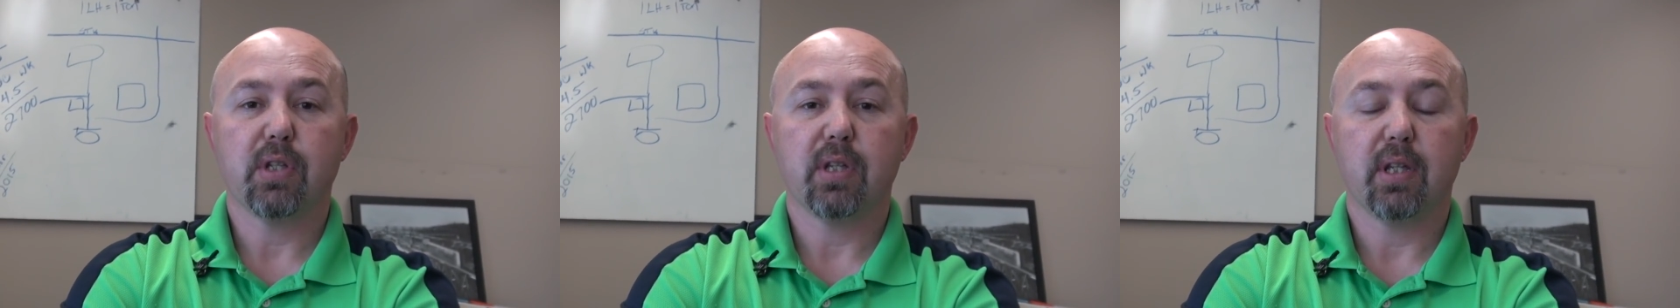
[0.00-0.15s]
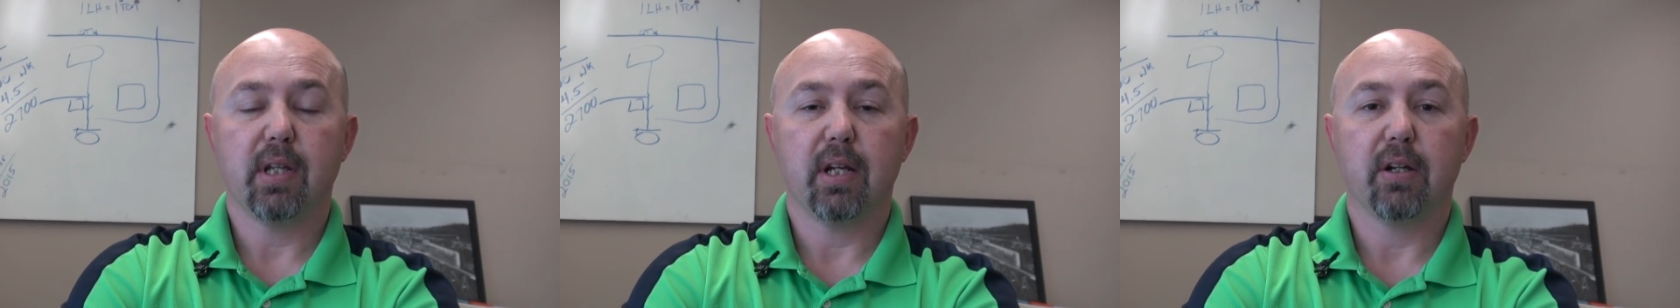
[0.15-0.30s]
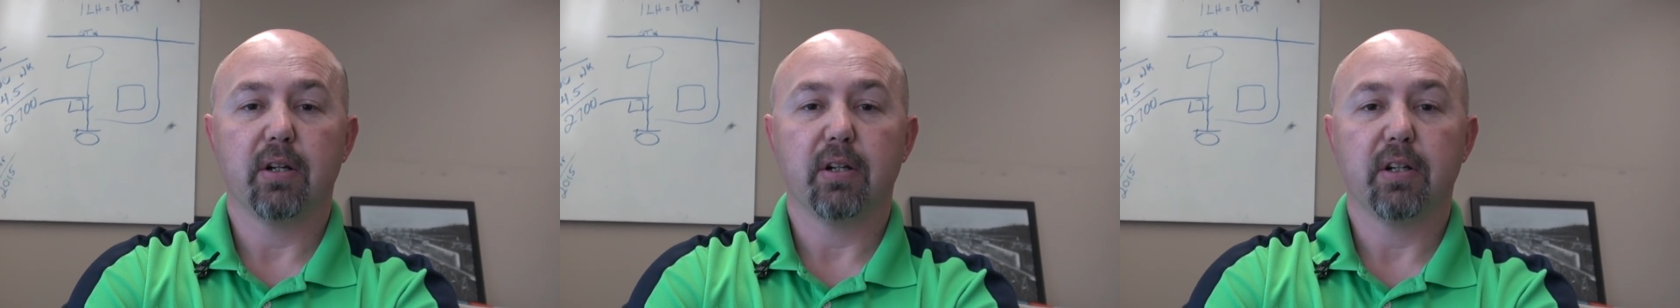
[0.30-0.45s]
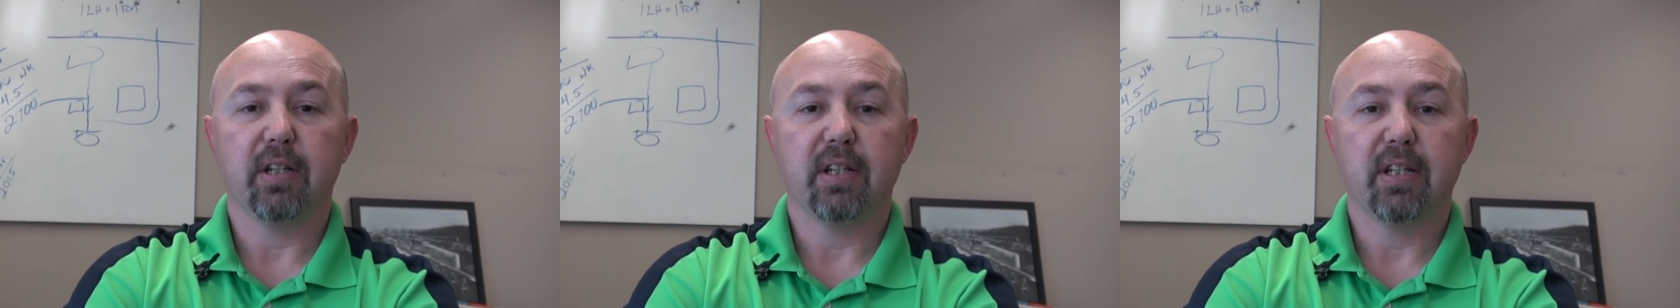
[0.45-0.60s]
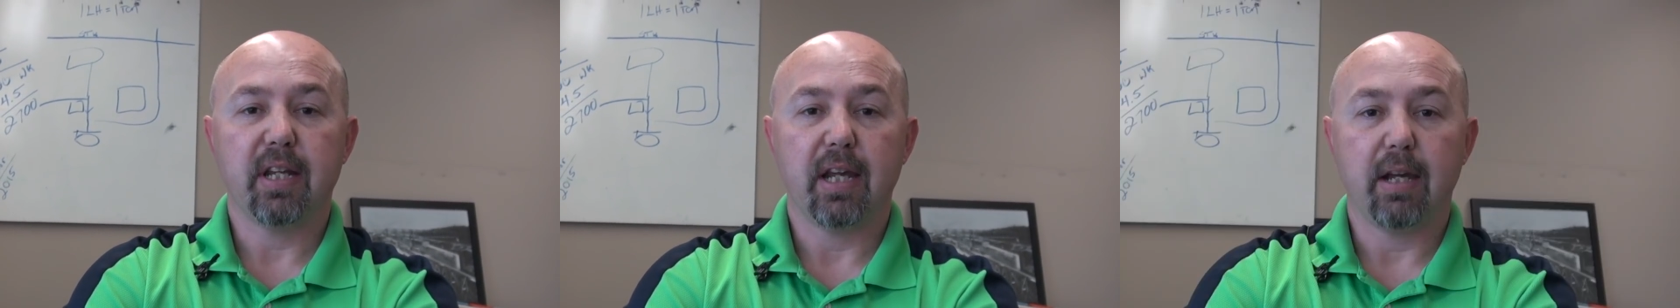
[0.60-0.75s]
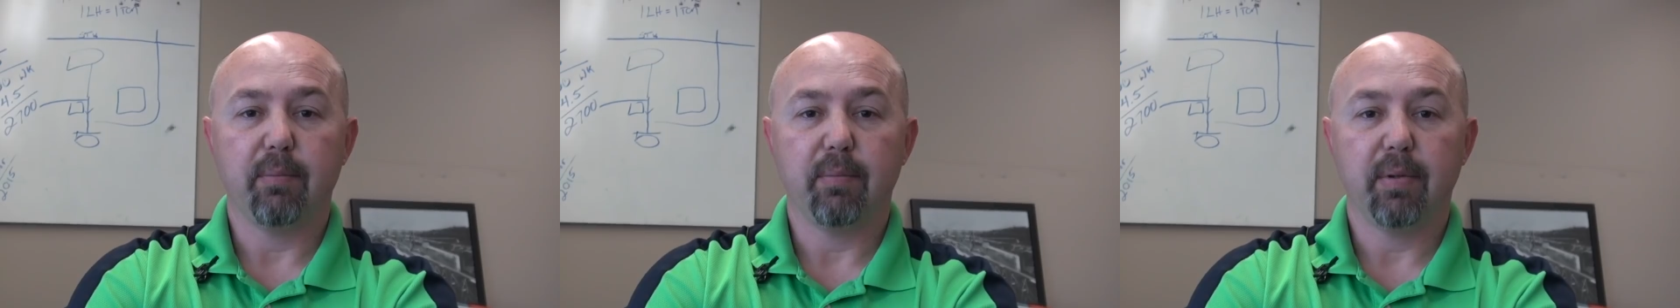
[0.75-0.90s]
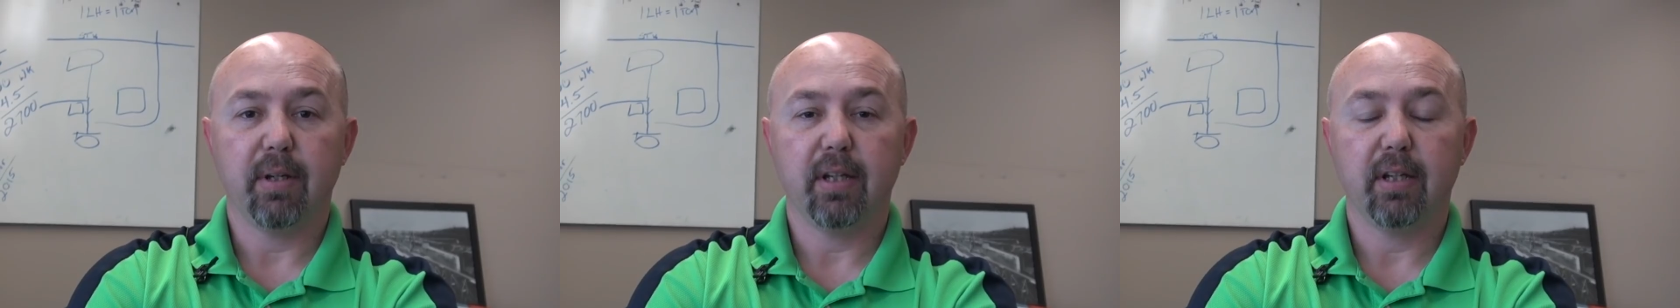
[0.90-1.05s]
that are
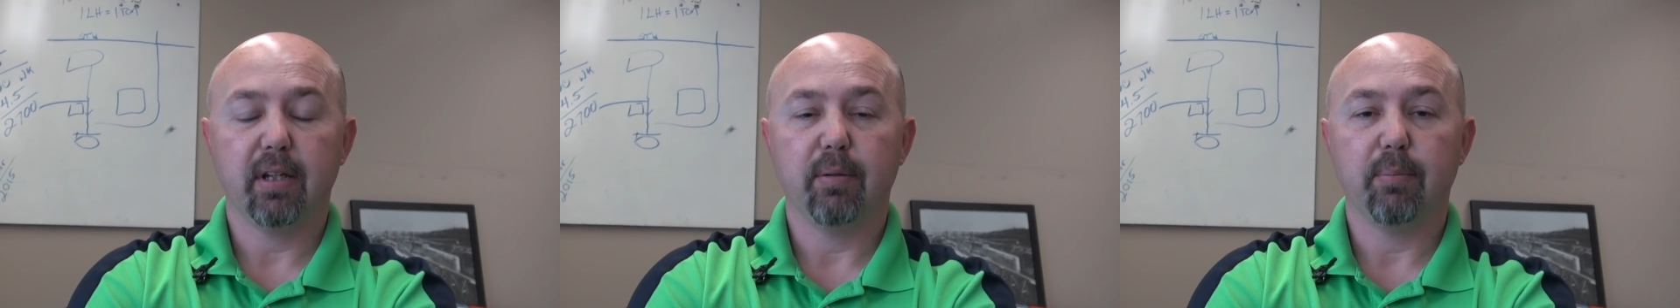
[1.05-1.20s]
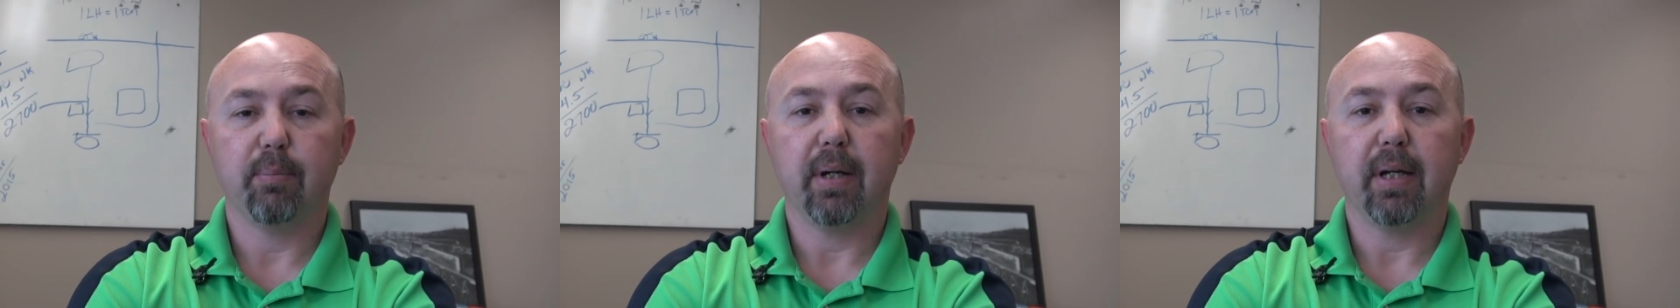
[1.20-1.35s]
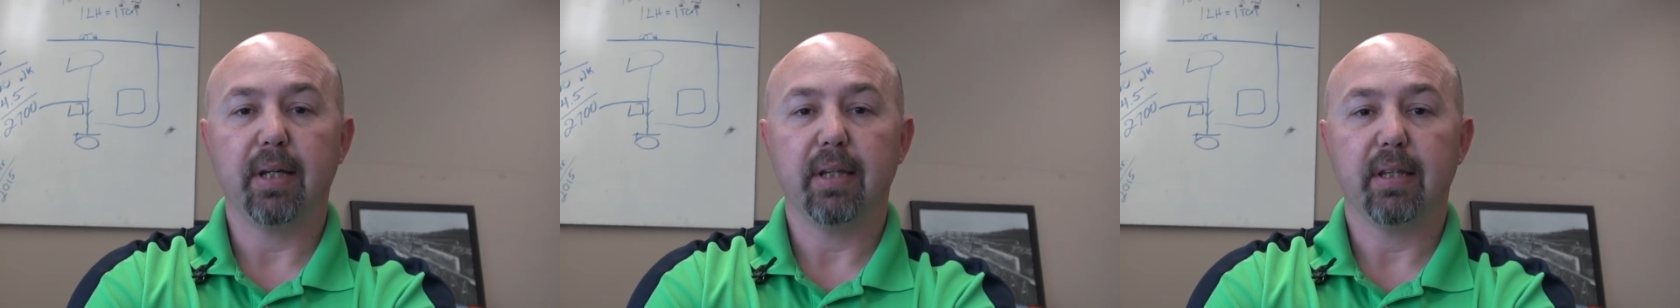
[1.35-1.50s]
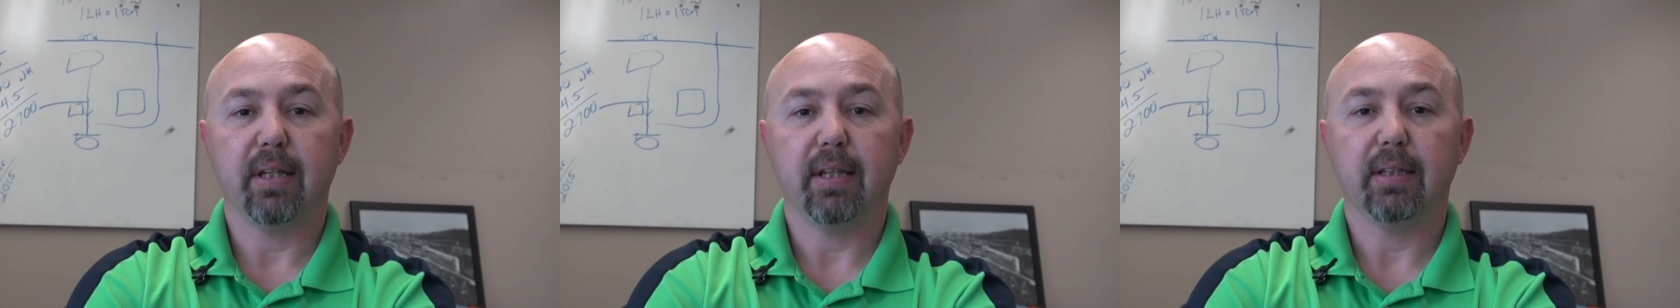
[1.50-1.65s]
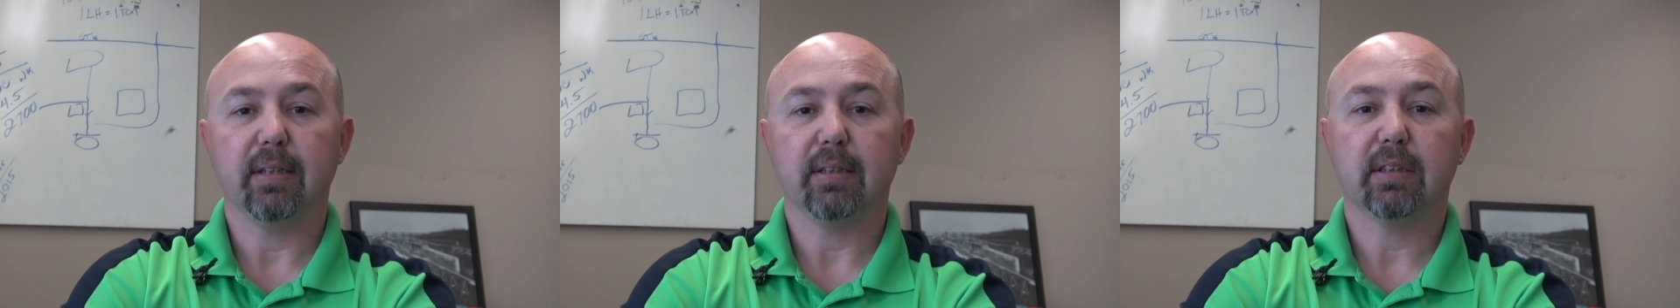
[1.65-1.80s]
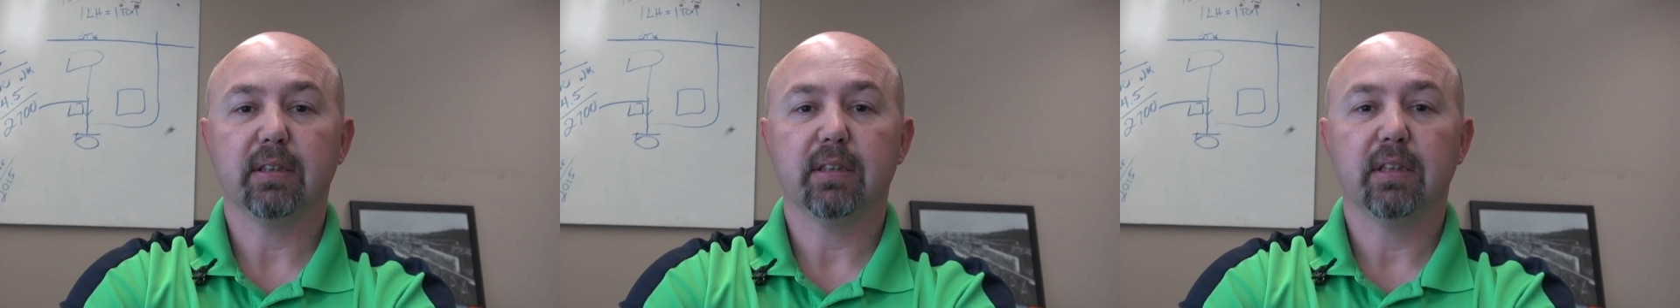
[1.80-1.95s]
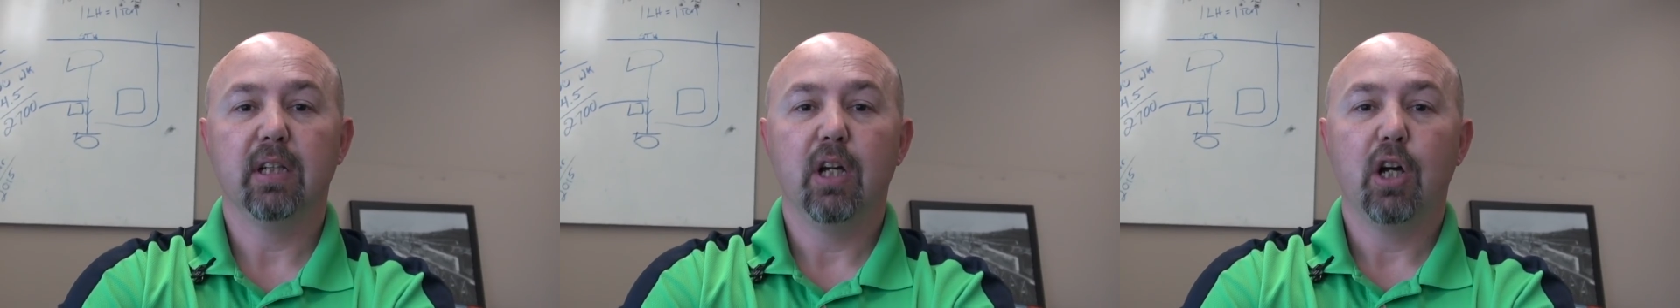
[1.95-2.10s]
contaminated by
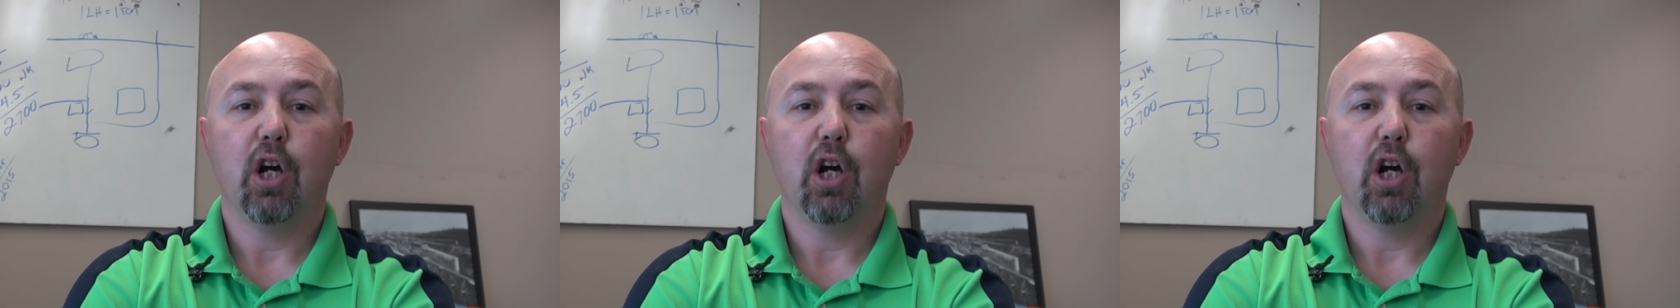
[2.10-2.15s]
things